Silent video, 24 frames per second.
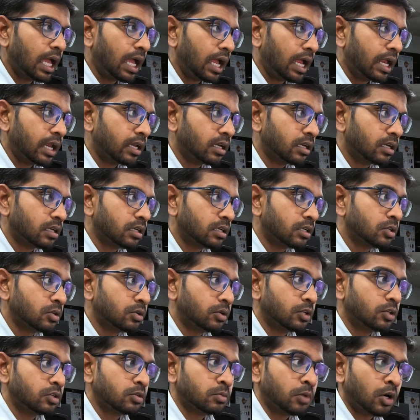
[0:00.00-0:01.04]

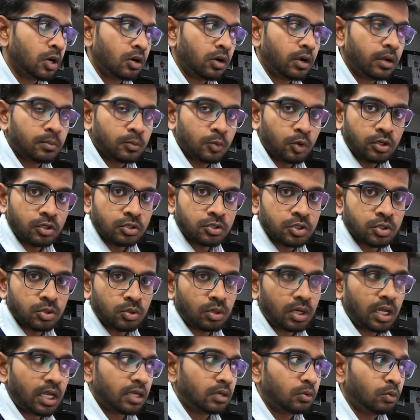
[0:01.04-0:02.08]
And tomorrow I'm going to
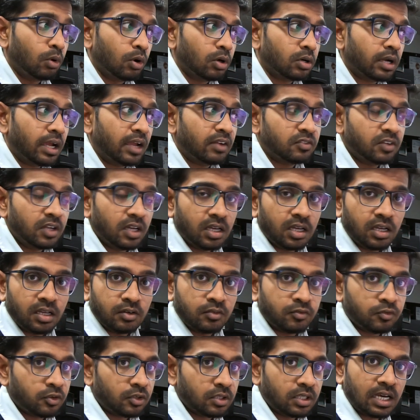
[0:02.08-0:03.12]
show like what I've
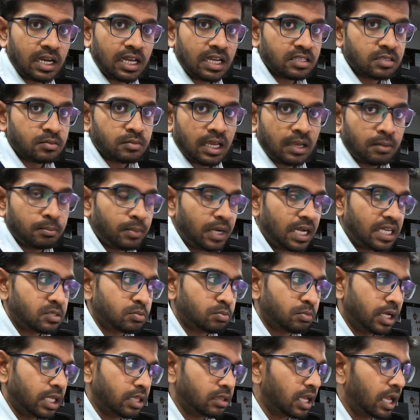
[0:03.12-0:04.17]
done for the last like
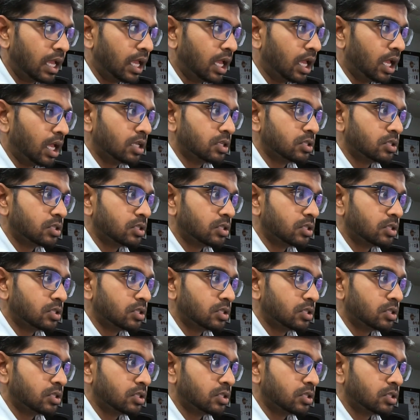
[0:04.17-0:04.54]
past month.